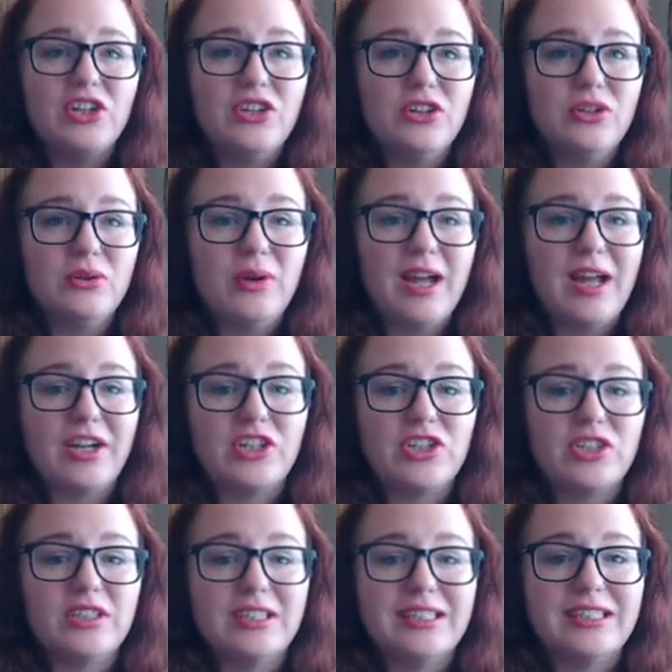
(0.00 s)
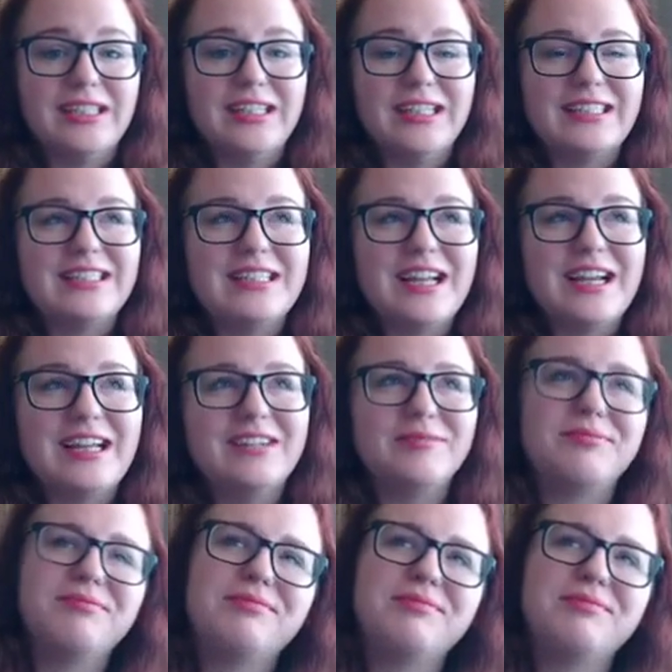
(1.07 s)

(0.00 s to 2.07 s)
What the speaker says: you actually, it's not